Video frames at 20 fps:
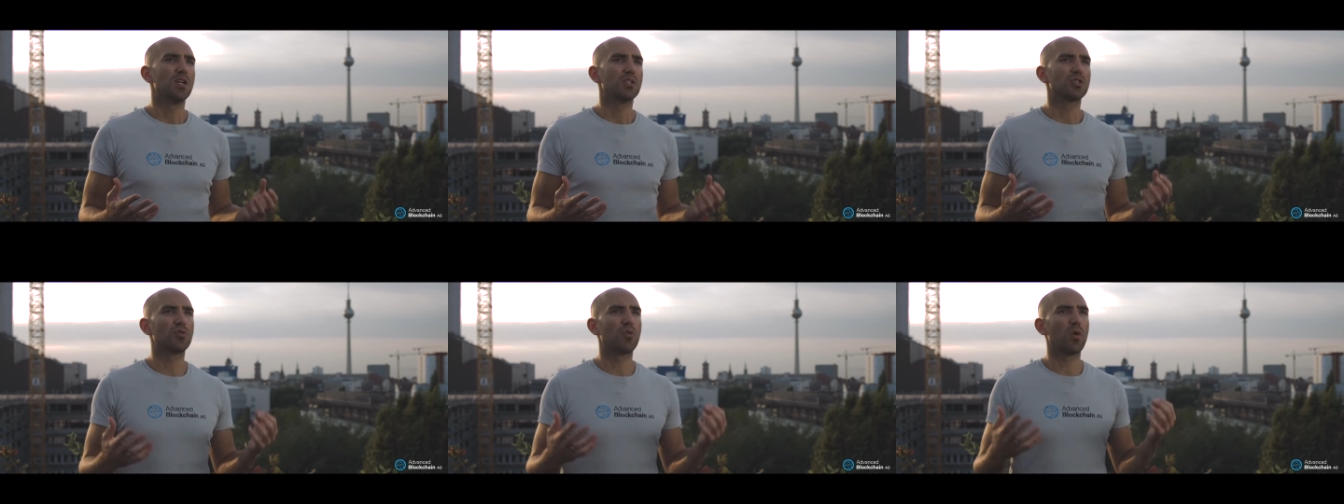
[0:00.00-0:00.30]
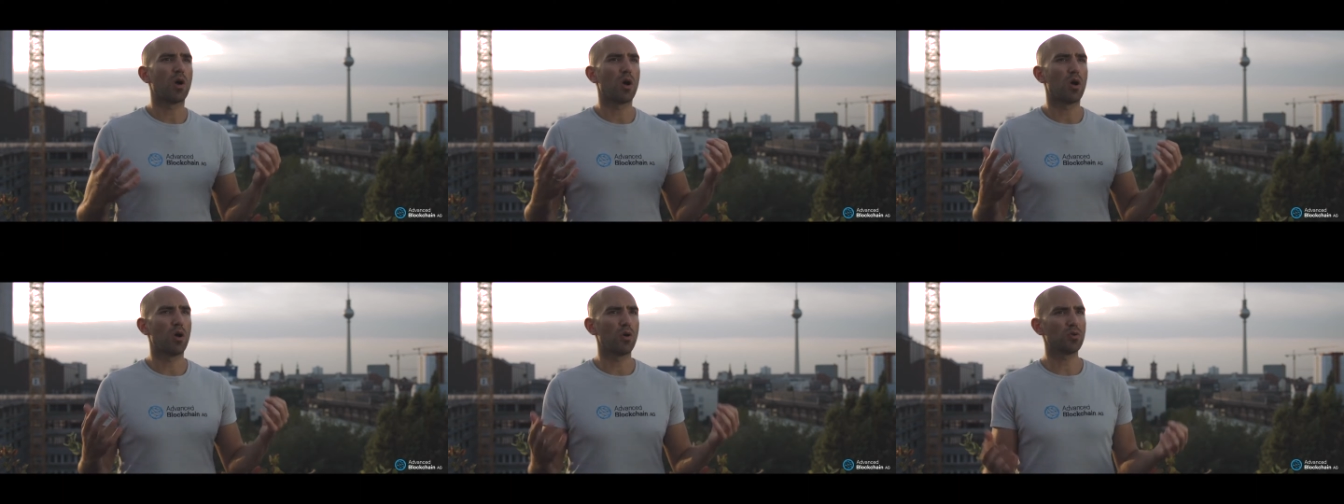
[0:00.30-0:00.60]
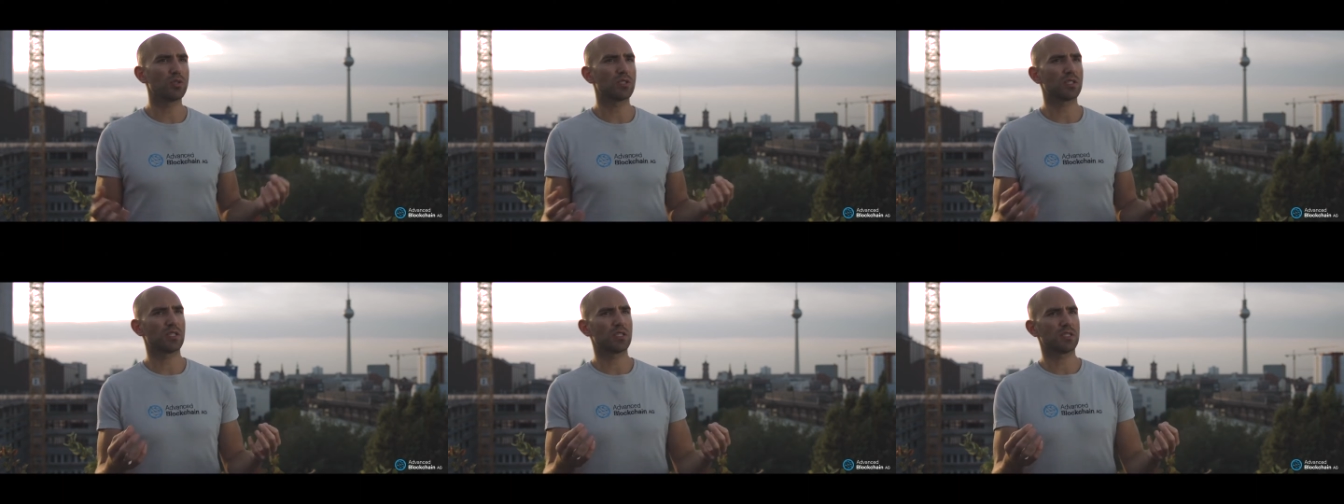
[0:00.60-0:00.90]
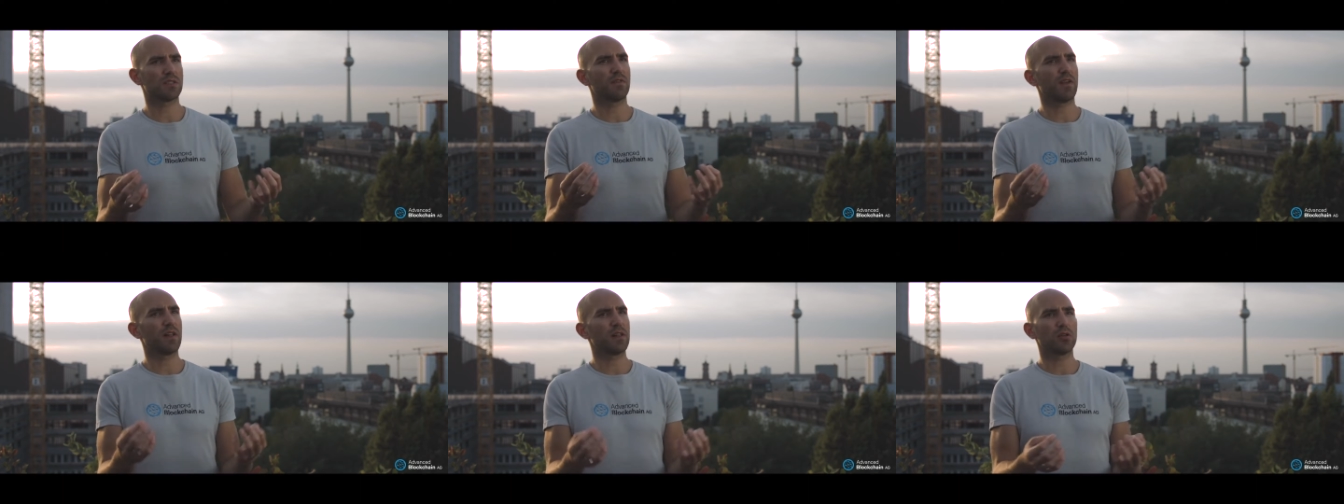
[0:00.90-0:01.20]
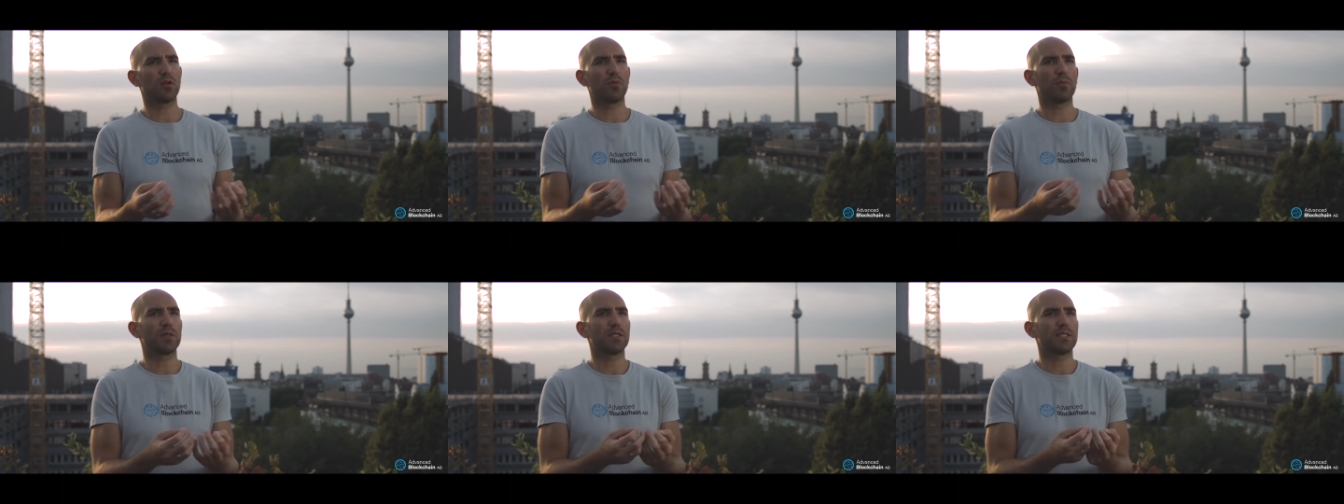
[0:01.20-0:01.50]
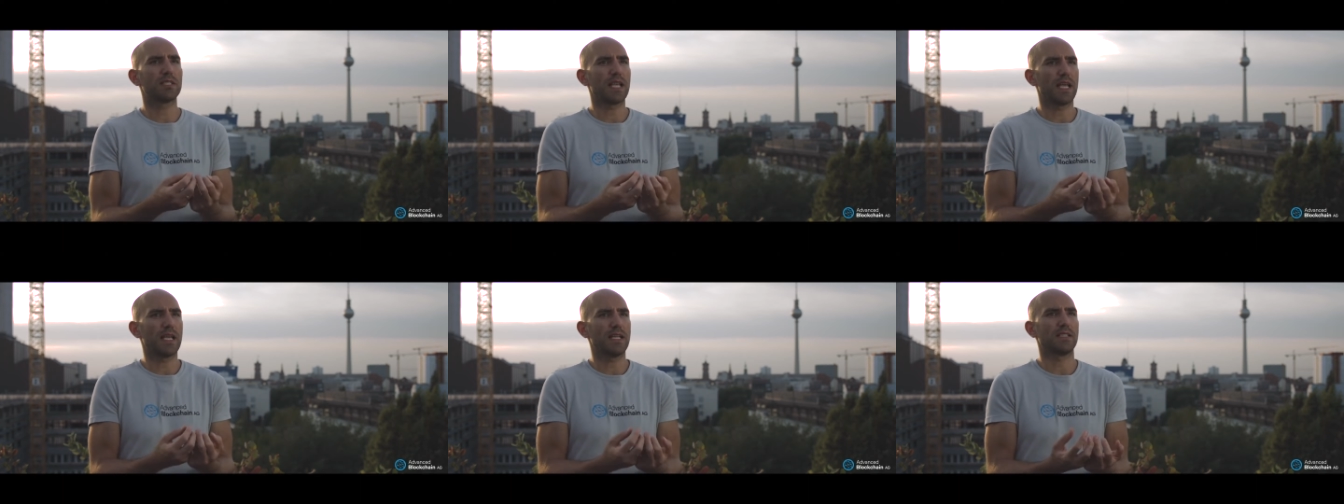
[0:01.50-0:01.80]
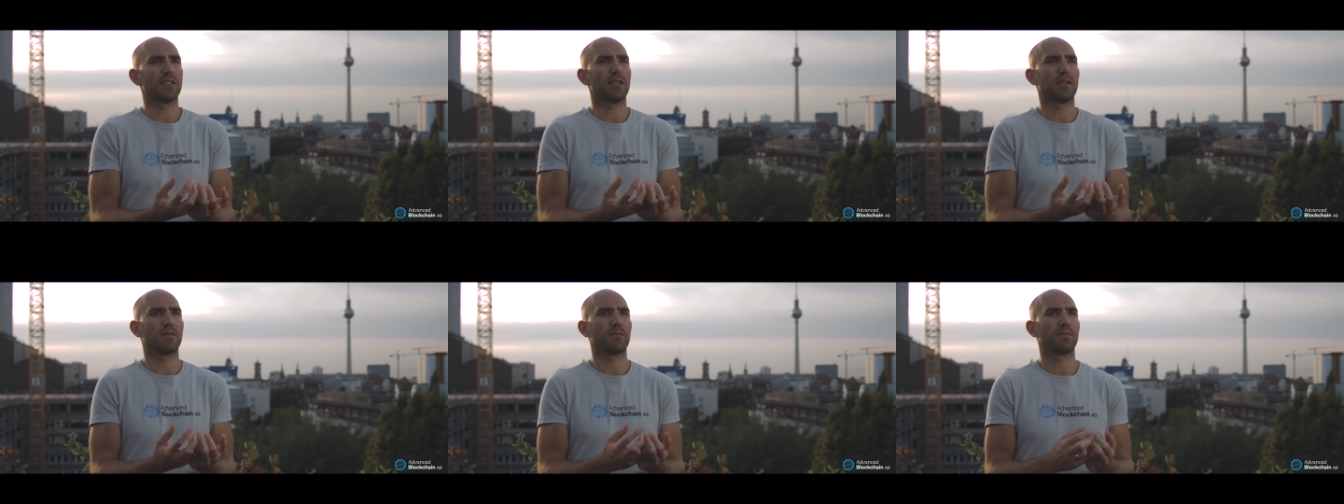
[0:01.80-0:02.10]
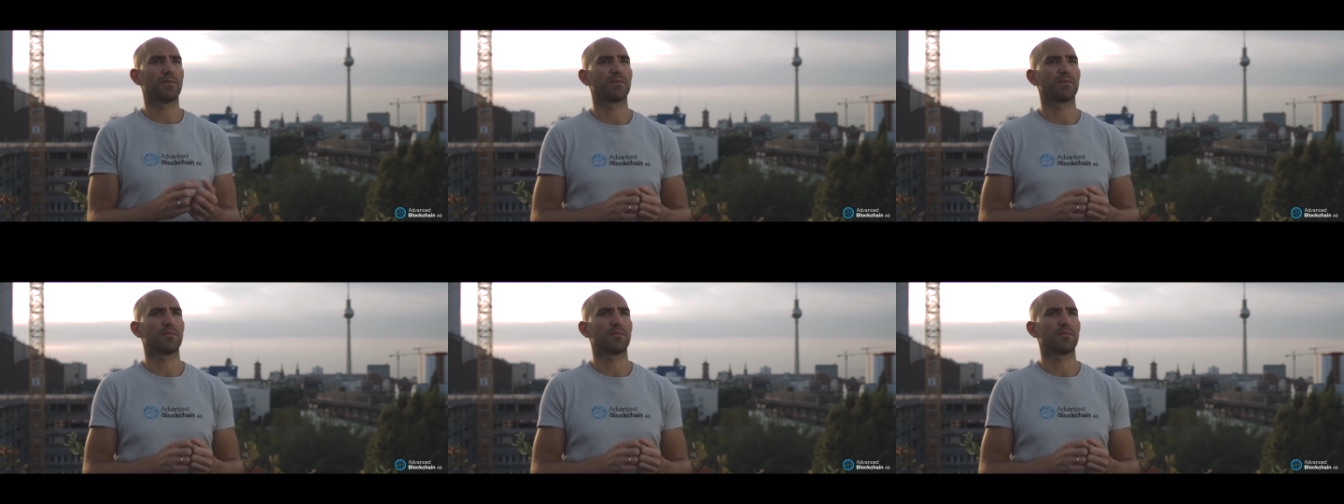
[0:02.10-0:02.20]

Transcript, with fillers: to host this valuable data,